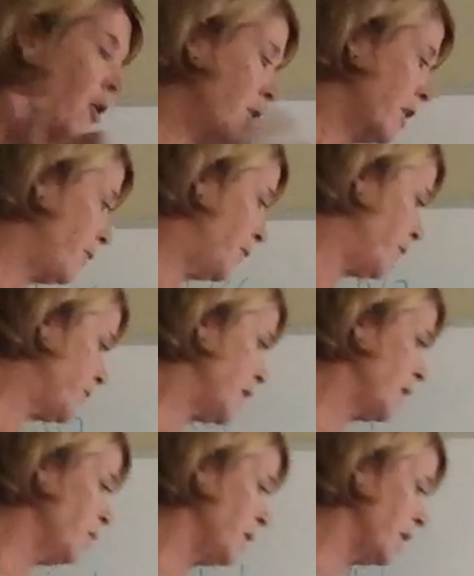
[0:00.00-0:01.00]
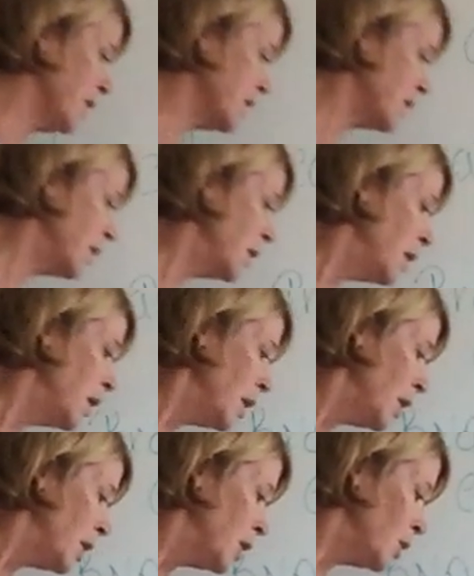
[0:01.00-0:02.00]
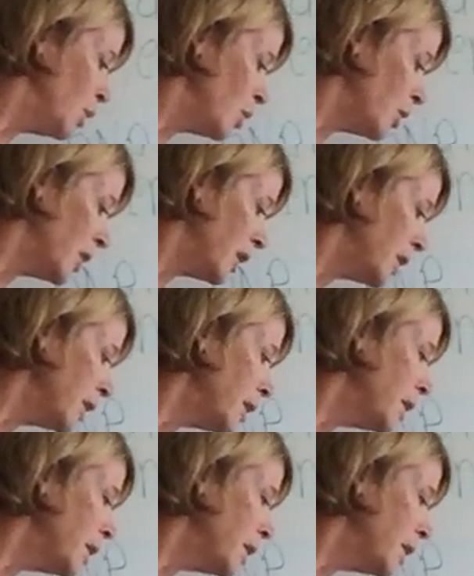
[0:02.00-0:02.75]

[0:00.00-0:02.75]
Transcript: already at 15 minutes, and Laura